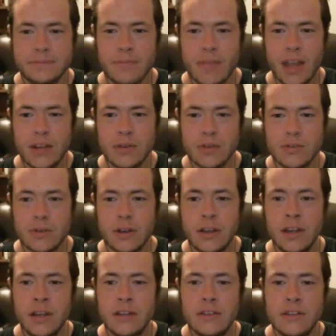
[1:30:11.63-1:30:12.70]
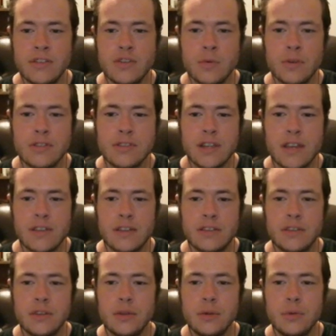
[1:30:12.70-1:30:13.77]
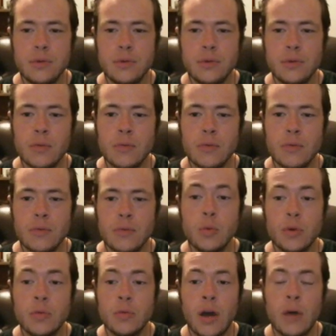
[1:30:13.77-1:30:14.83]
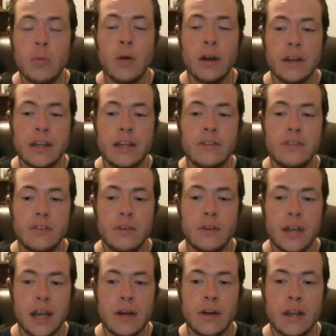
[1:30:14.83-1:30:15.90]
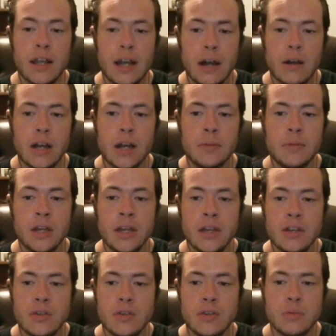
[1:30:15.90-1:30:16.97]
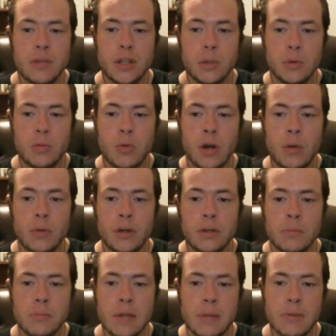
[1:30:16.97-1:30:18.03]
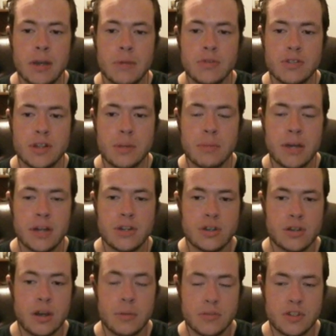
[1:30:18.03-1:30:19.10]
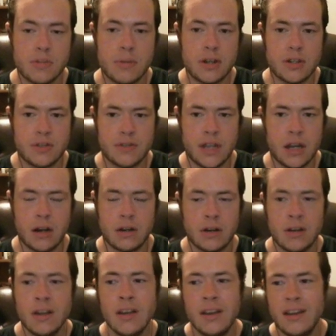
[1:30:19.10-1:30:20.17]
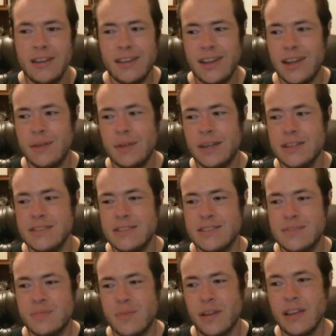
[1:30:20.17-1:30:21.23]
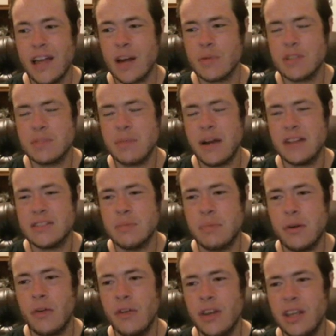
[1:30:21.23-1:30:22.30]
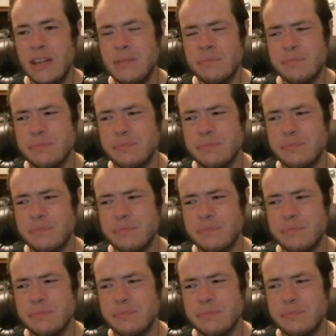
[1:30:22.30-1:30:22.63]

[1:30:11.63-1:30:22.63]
Hey Tolstoy, didn't you once say that you wouldn't want a concealed carry? How come? You seem like you would want one. Maybe I'm just in a bad judge. I'm just a bad judge of character. Yeah, because it's a lot of responsibility.